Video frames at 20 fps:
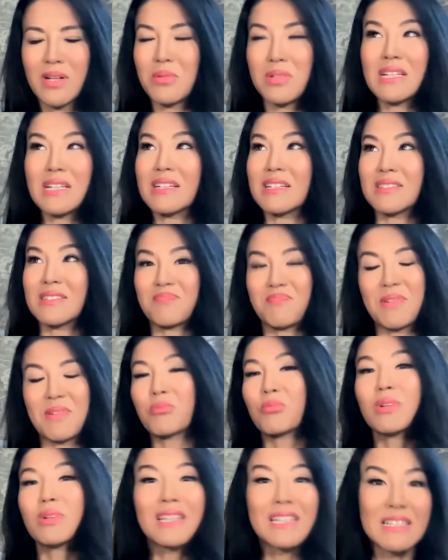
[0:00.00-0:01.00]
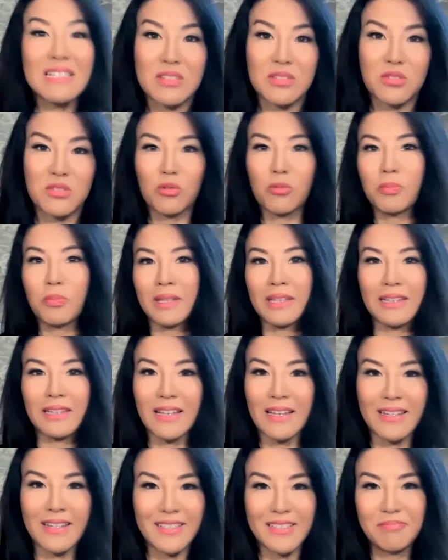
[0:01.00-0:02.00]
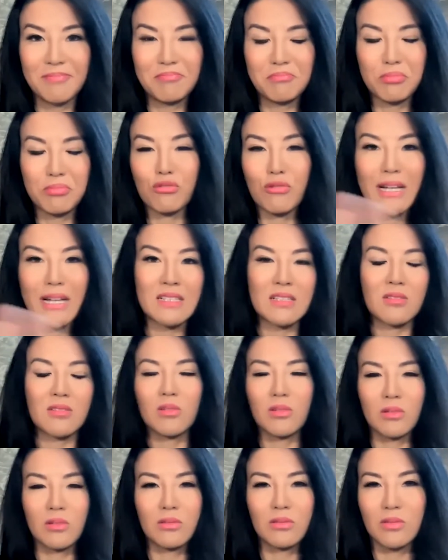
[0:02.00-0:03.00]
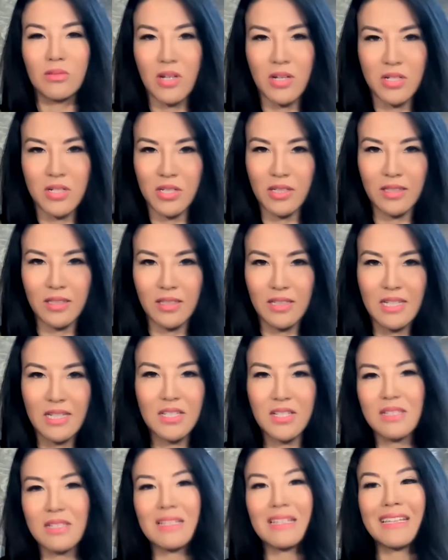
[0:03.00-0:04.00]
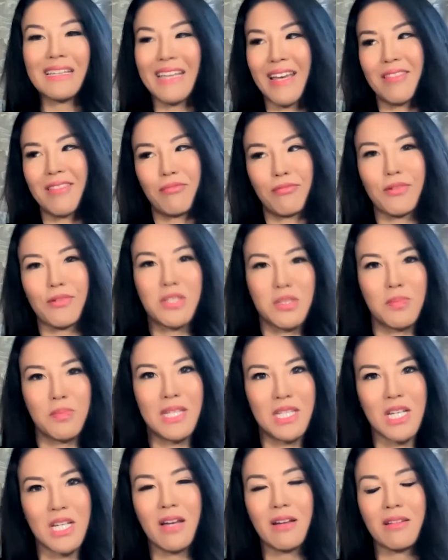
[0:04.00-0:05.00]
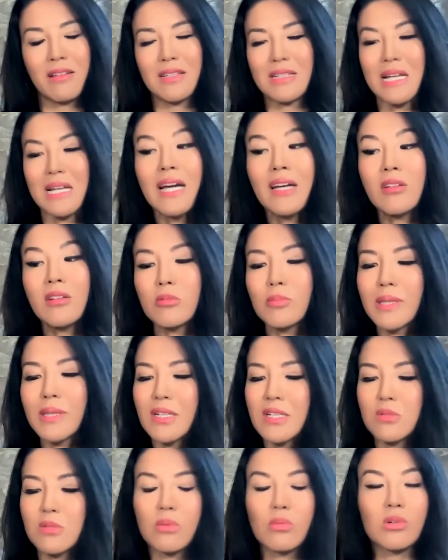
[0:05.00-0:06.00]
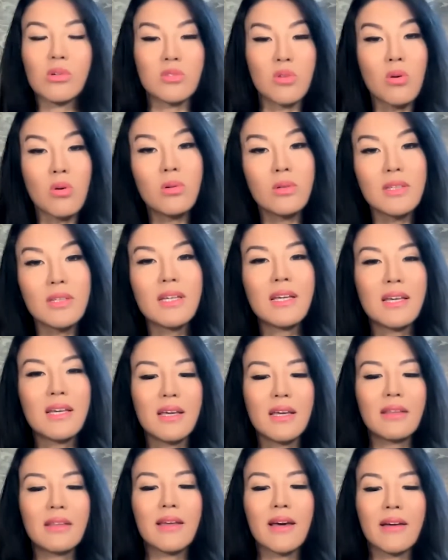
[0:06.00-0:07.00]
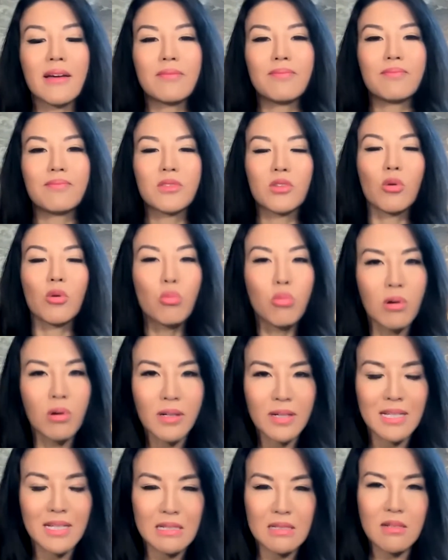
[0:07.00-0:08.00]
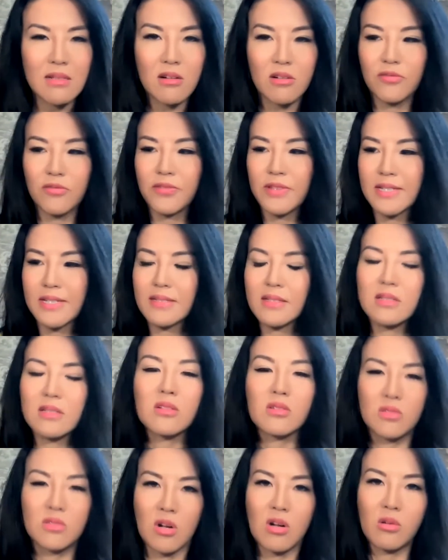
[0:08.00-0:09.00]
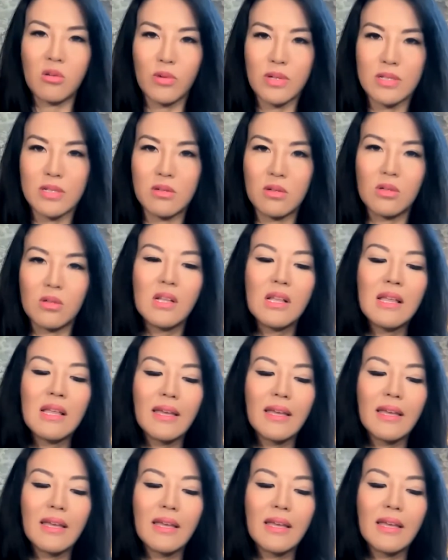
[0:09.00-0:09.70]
It was like a really stupid, like, pretzel logic just to get free speech out of the title, because we were told that the word itself is a dog whistle.